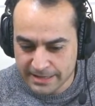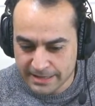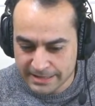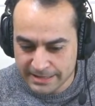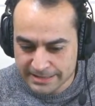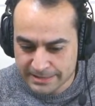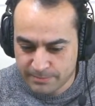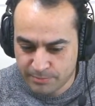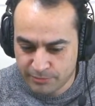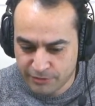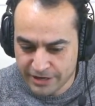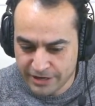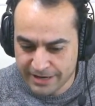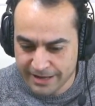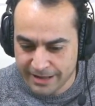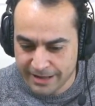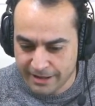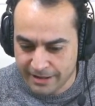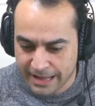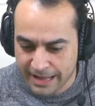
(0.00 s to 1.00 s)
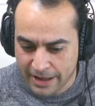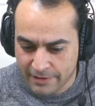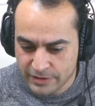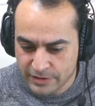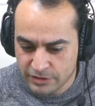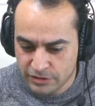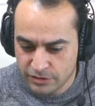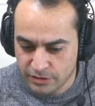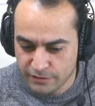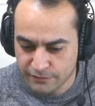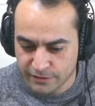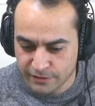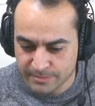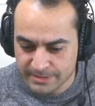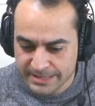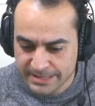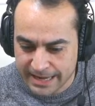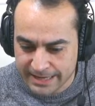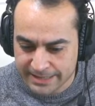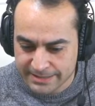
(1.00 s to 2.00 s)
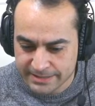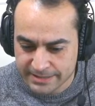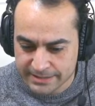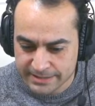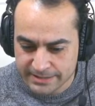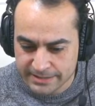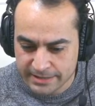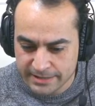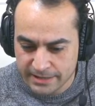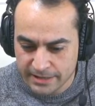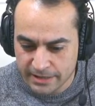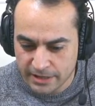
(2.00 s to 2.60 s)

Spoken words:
Sabrina, how are you doing from Texas?